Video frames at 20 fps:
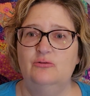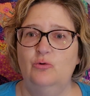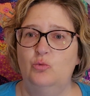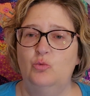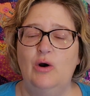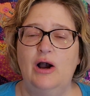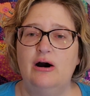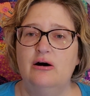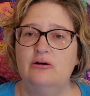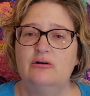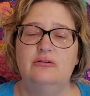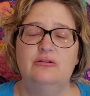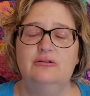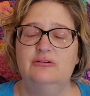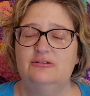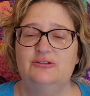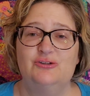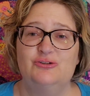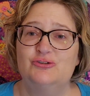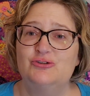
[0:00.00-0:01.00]
well
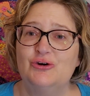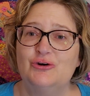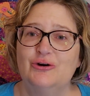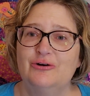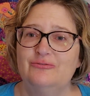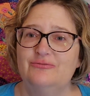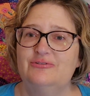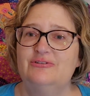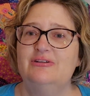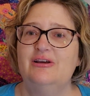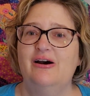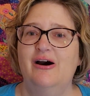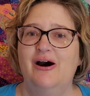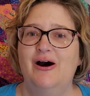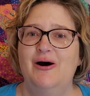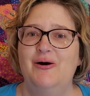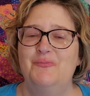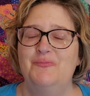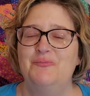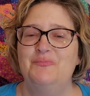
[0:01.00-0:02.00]
deserved
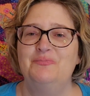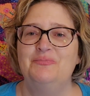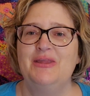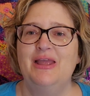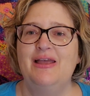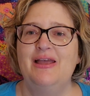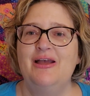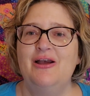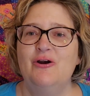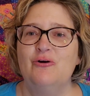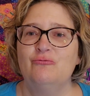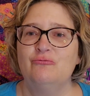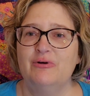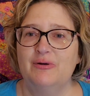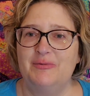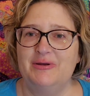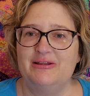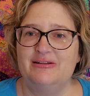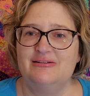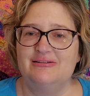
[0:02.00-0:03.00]

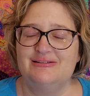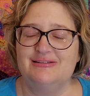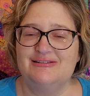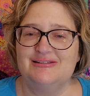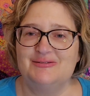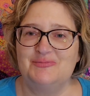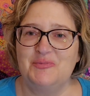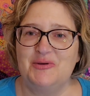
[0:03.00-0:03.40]
ribbons